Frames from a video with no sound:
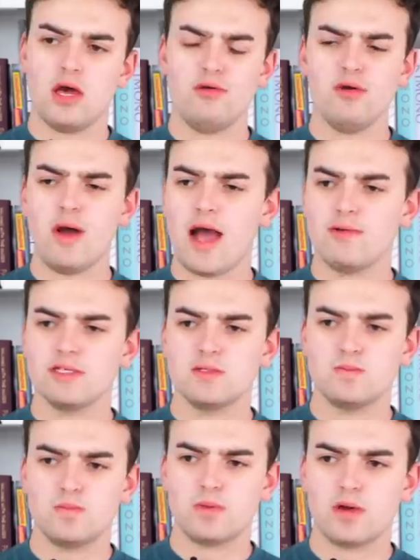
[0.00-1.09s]
I don't know how it's
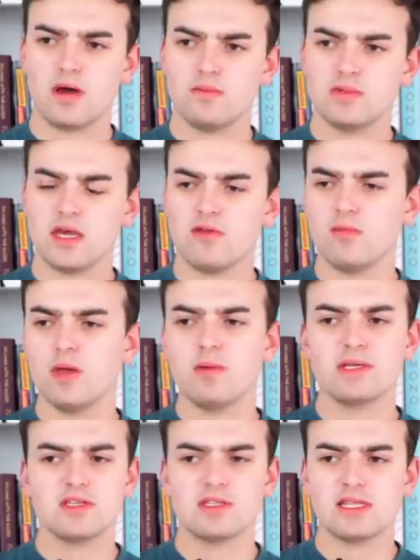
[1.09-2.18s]
come together. Maybe
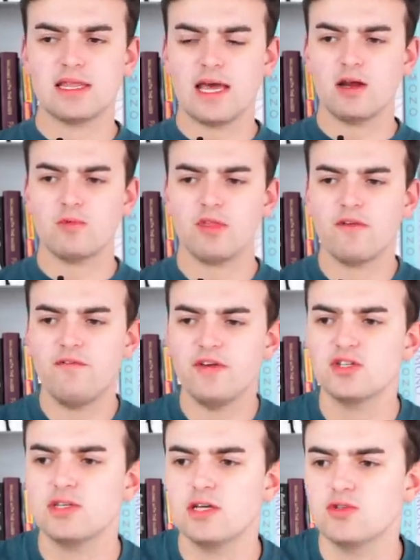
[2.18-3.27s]
it's just layered with a
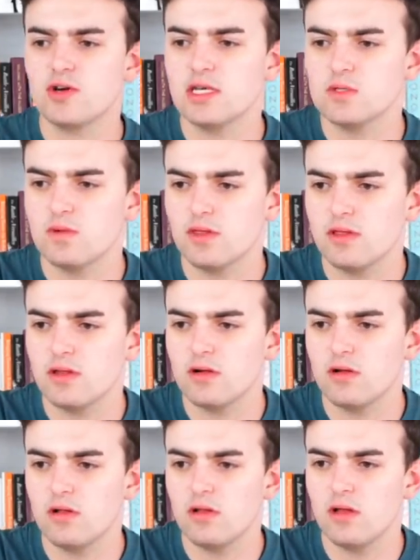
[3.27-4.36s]
fishnet dress with
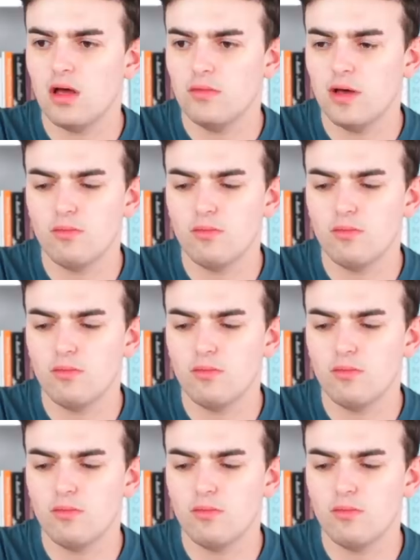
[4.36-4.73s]
little